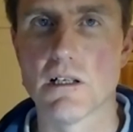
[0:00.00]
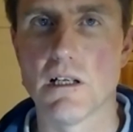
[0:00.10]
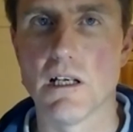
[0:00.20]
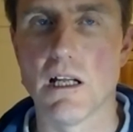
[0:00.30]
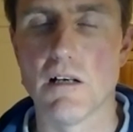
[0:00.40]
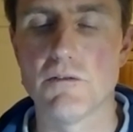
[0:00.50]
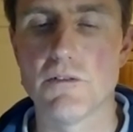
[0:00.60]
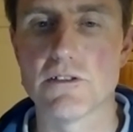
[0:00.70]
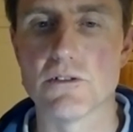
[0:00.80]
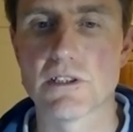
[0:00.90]
Love
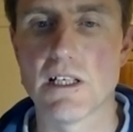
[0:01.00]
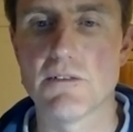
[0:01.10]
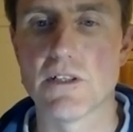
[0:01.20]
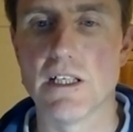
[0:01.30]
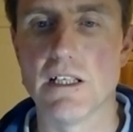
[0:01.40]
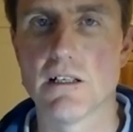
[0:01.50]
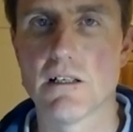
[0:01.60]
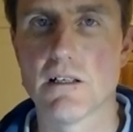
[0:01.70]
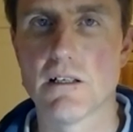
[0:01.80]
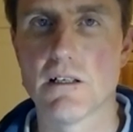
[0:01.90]
is your safety.
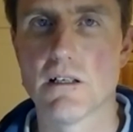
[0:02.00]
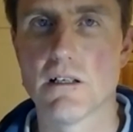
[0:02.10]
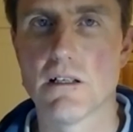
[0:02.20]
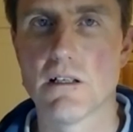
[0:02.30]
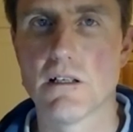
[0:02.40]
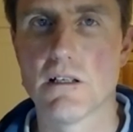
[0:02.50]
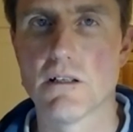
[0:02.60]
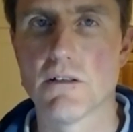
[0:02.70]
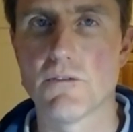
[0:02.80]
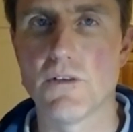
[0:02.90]

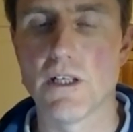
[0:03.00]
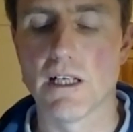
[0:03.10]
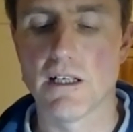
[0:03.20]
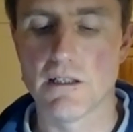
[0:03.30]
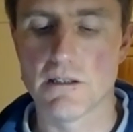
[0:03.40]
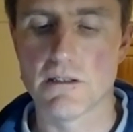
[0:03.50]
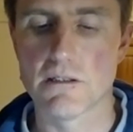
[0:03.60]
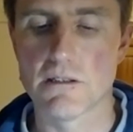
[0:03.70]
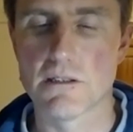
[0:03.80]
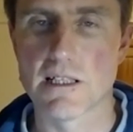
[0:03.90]
Fear
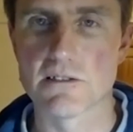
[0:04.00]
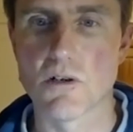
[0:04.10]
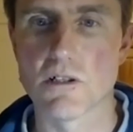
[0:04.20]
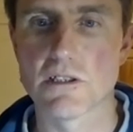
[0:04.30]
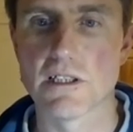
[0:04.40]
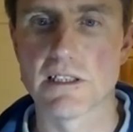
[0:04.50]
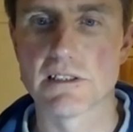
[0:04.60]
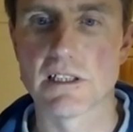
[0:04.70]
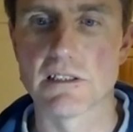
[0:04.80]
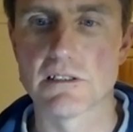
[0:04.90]
does not
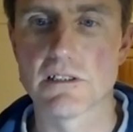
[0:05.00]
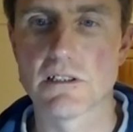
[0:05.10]
exist.